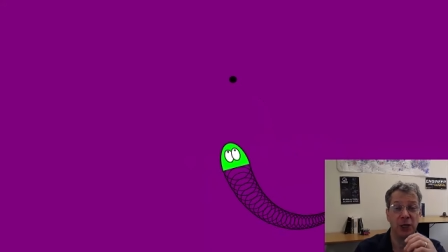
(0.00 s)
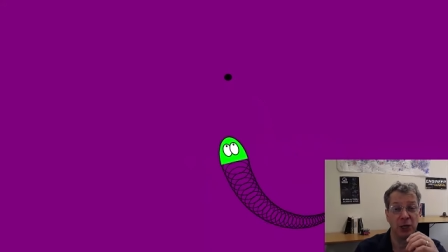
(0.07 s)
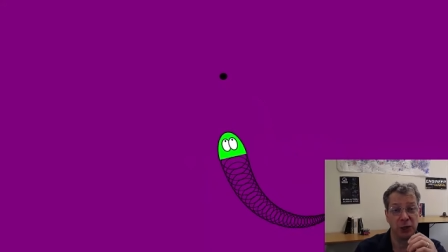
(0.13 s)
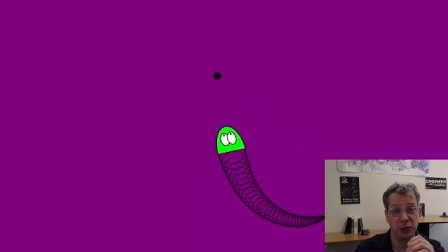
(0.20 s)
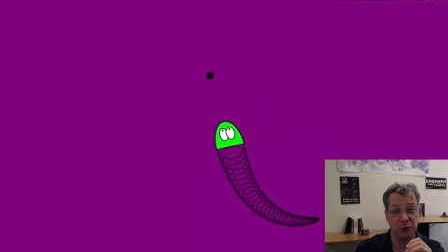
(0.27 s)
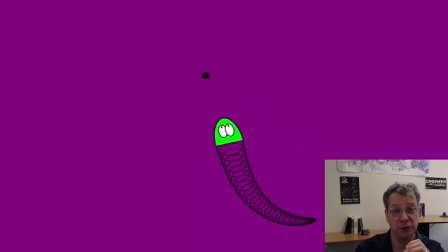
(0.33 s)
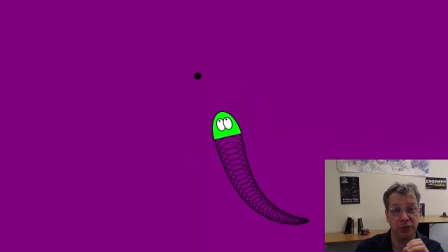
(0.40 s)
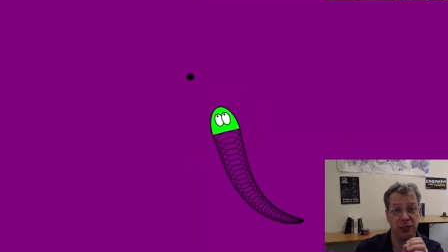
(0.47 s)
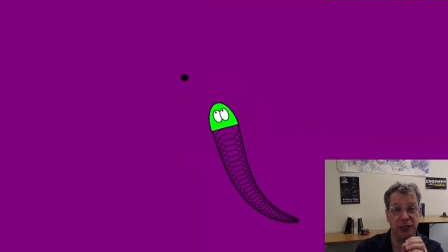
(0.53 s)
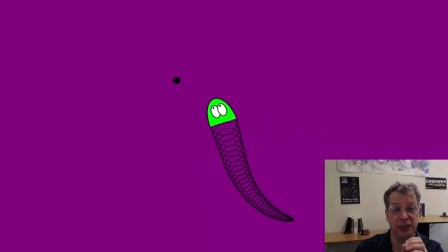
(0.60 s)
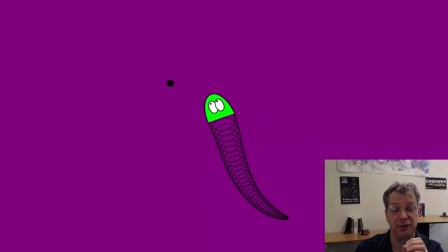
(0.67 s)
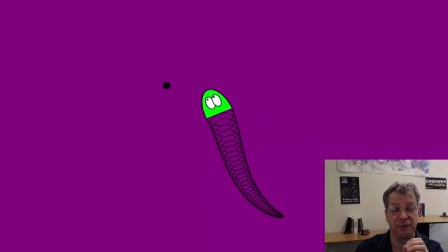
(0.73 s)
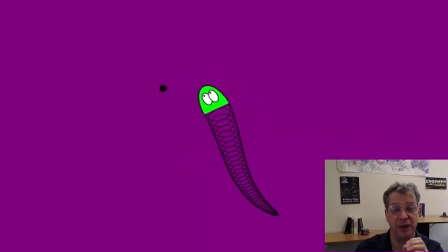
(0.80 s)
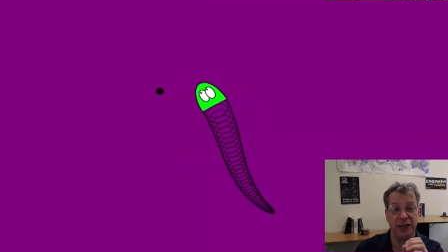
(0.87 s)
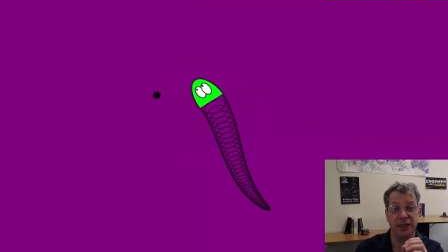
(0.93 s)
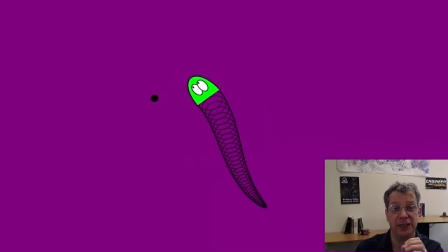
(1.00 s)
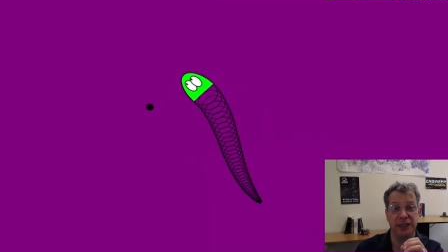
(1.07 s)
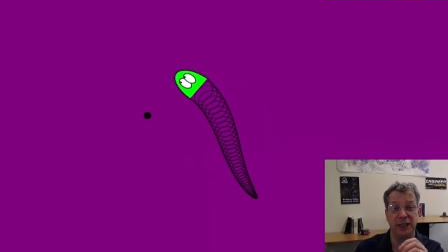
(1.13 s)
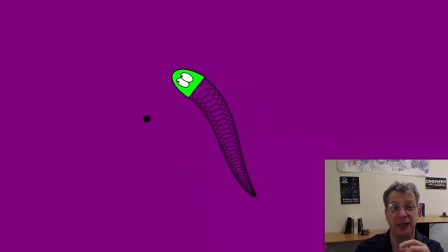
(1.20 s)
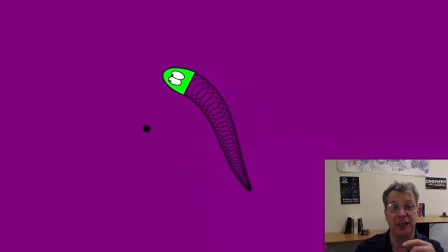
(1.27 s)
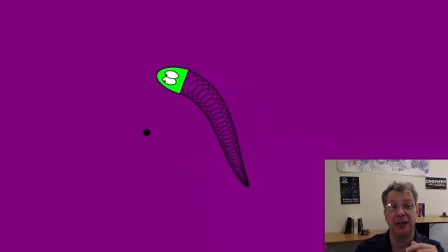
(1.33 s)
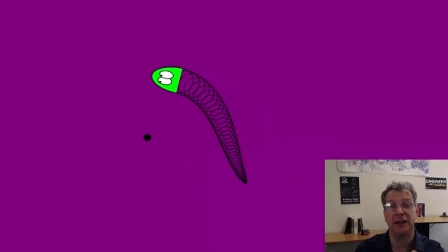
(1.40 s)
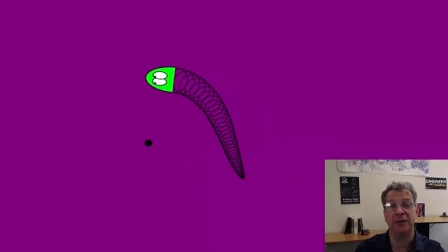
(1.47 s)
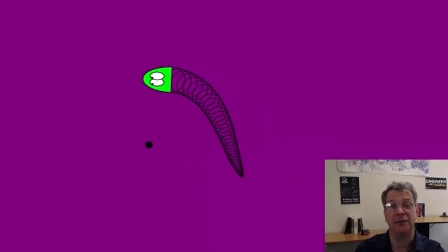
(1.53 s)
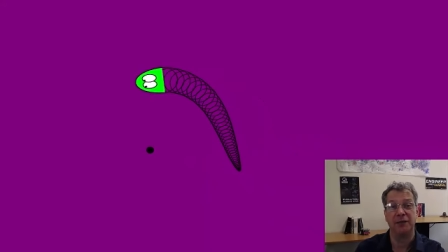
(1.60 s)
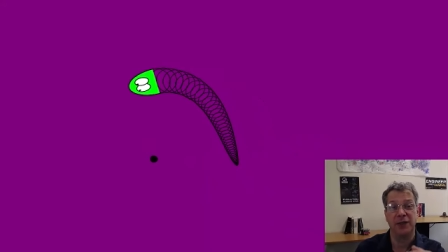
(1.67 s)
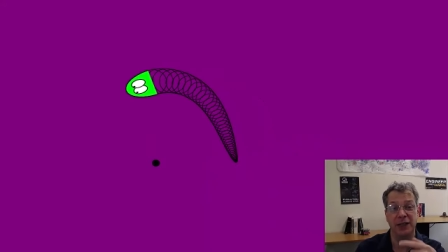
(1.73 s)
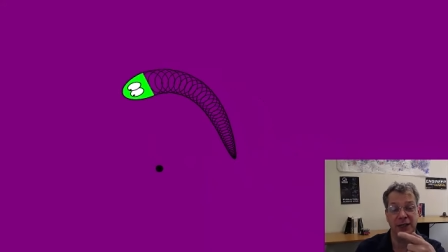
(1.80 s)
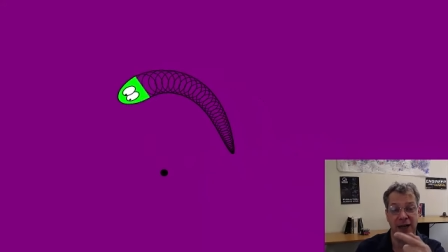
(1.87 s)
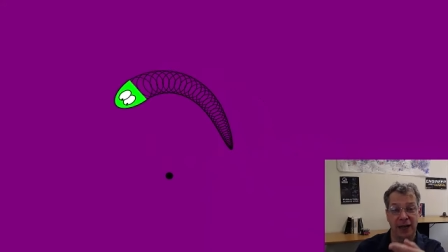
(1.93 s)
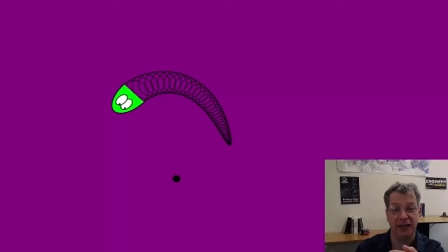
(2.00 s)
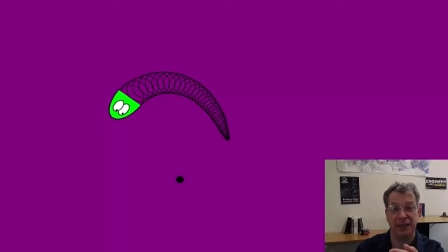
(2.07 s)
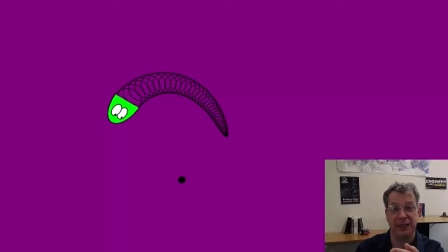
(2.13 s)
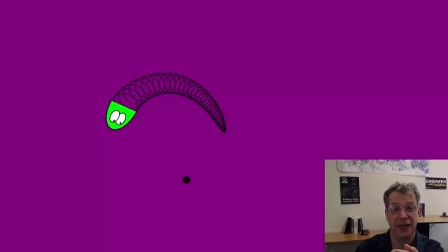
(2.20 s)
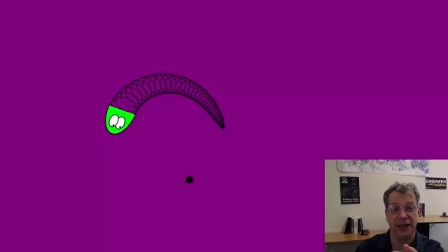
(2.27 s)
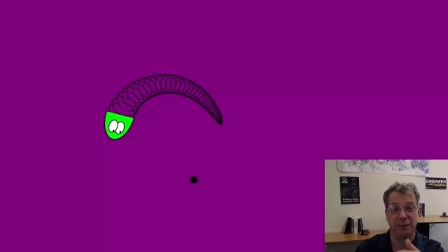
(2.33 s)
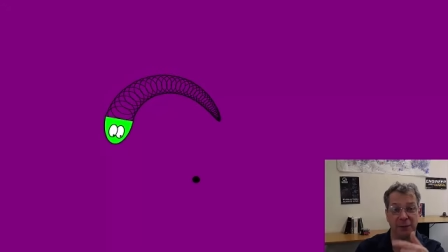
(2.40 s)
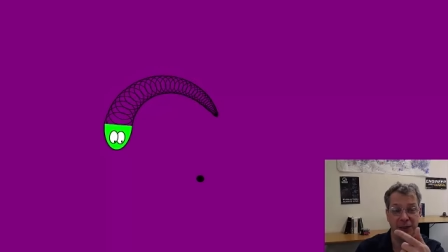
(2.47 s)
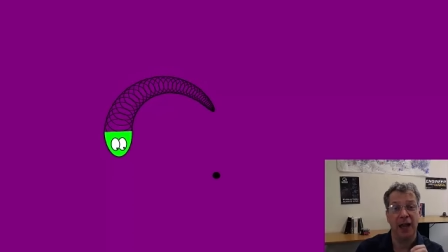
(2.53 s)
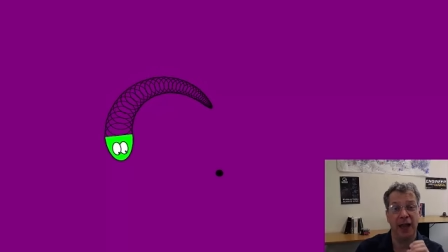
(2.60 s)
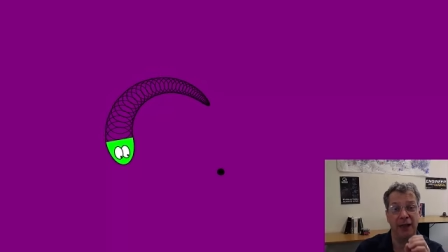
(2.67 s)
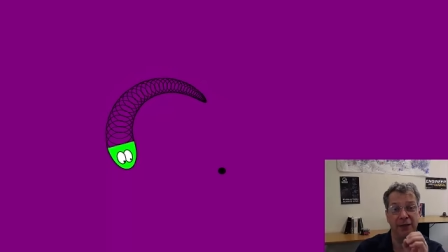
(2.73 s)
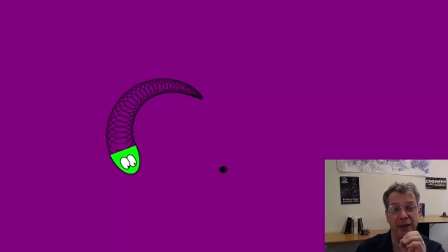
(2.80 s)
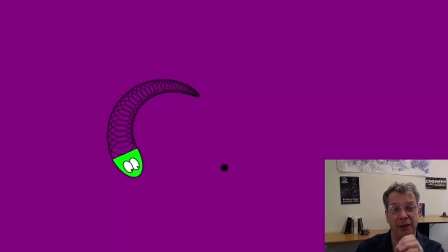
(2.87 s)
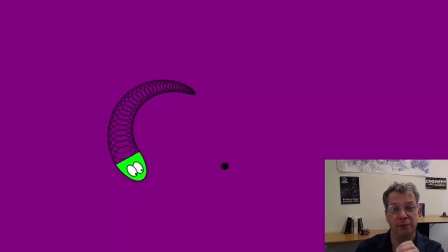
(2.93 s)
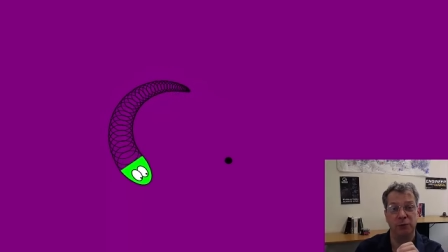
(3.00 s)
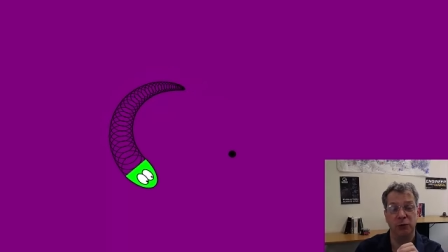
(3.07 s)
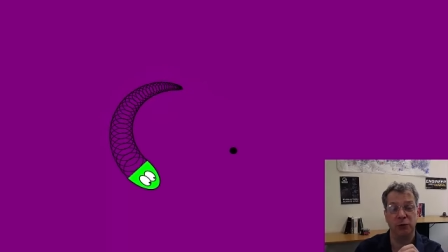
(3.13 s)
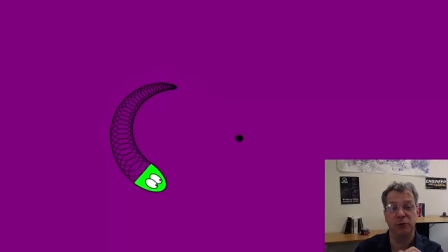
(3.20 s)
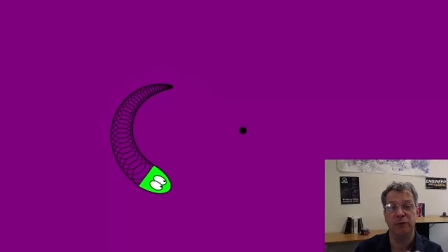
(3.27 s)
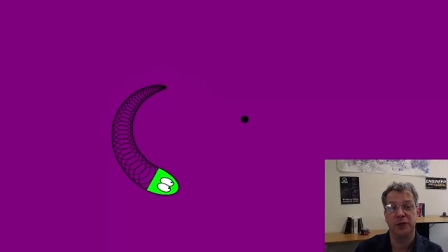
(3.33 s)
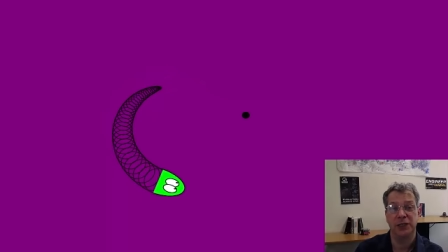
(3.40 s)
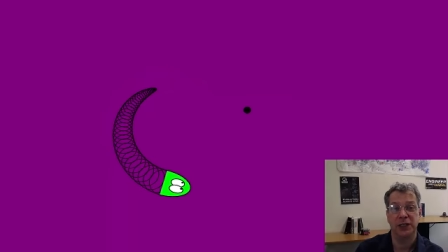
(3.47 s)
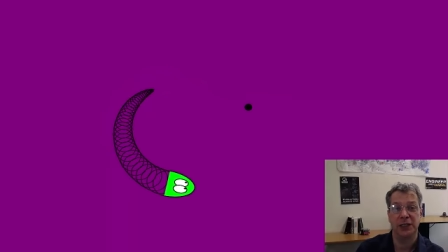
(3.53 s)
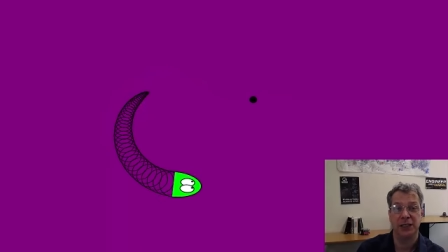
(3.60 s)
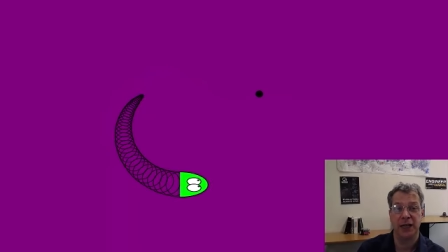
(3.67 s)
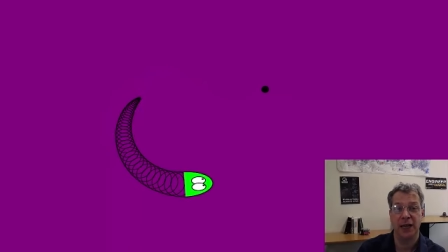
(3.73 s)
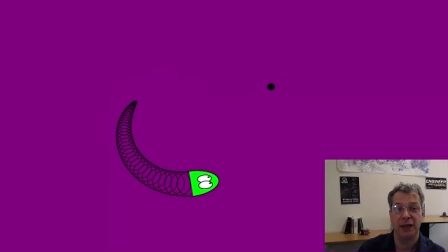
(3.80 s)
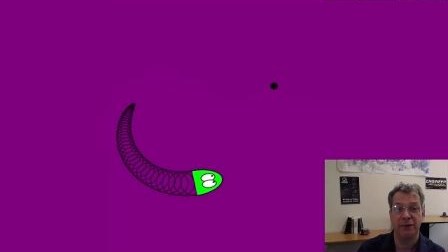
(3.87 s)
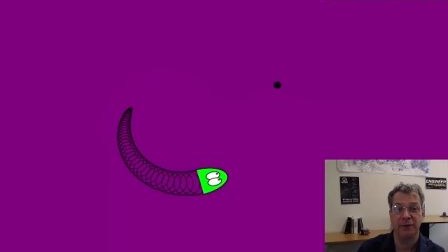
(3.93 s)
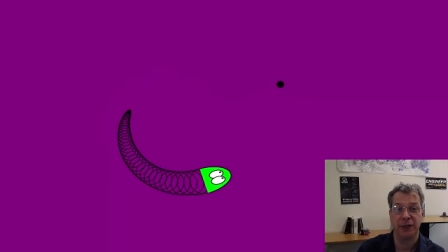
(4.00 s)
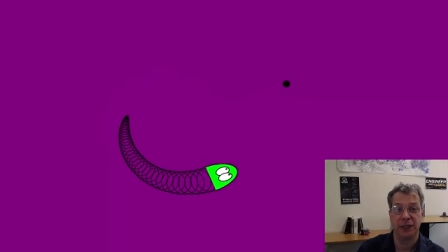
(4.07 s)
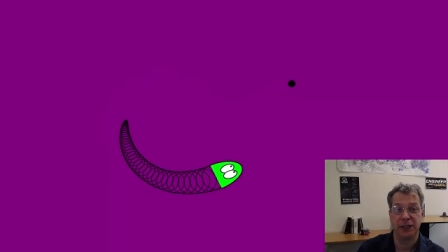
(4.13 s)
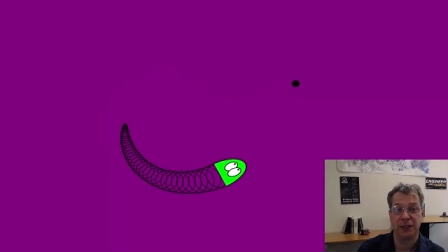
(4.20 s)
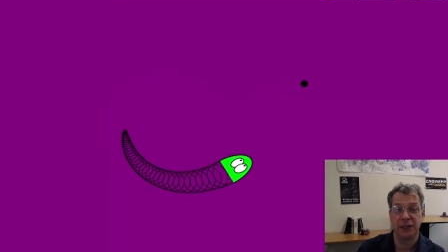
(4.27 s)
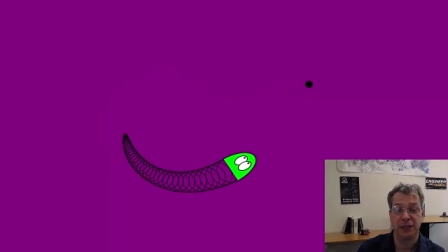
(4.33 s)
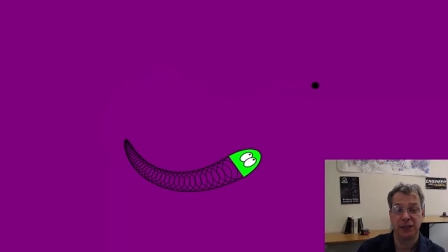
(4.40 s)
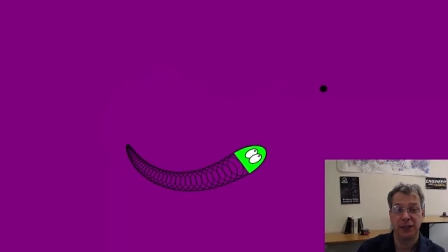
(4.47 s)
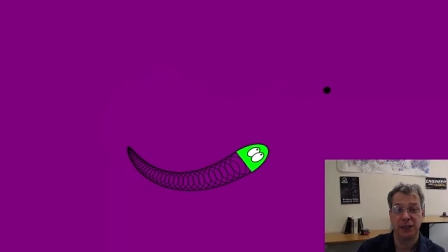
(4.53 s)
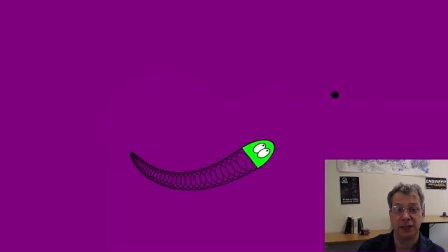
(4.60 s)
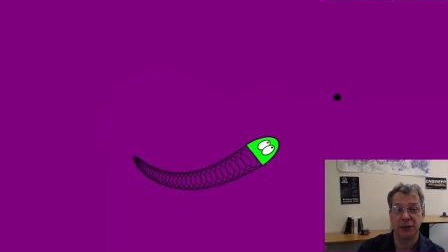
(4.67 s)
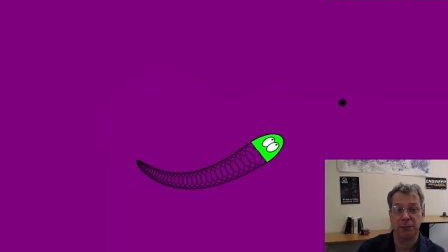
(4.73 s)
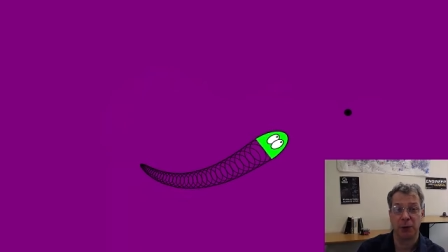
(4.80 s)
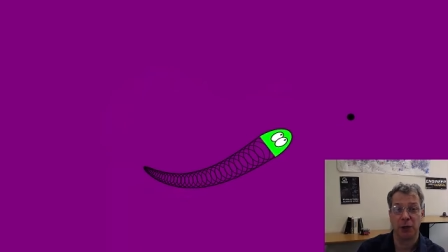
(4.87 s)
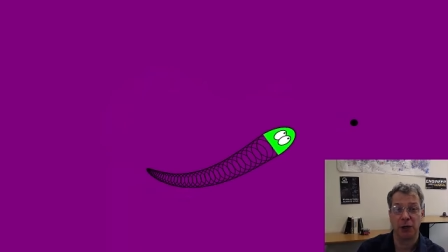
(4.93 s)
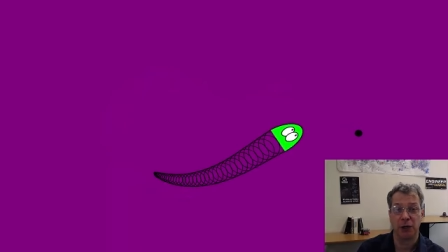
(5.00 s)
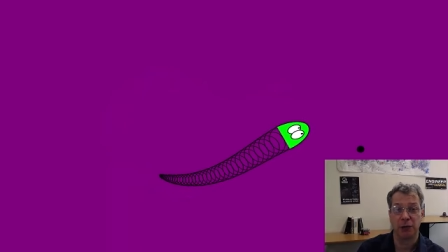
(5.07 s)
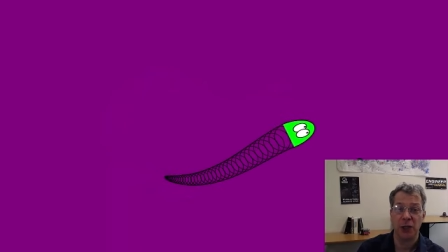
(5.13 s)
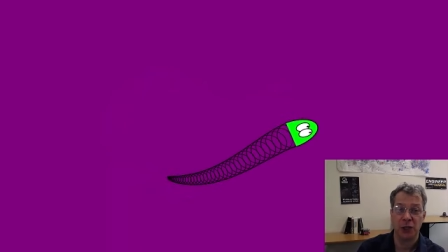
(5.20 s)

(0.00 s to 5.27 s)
so that it's facing the next segment and then moves to stay a fixed distance apart.